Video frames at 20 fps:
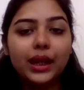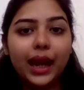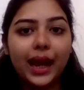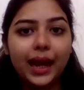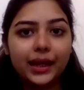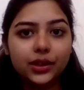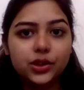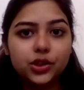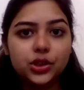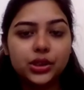
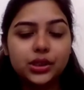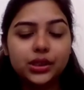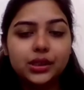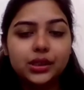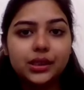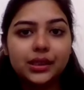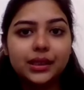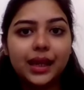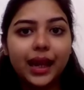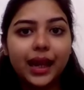
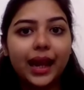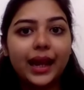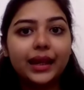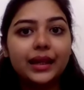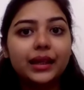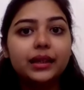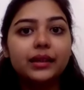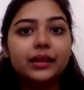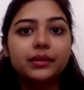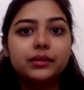actions
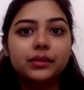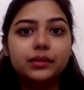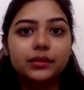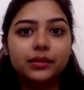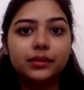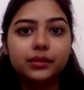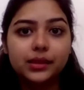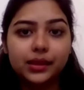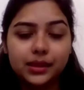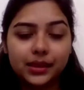and
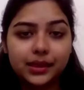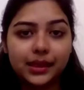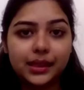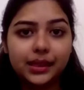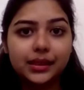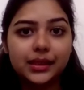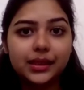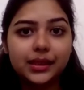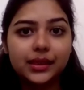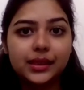
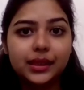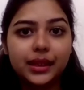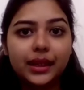skills.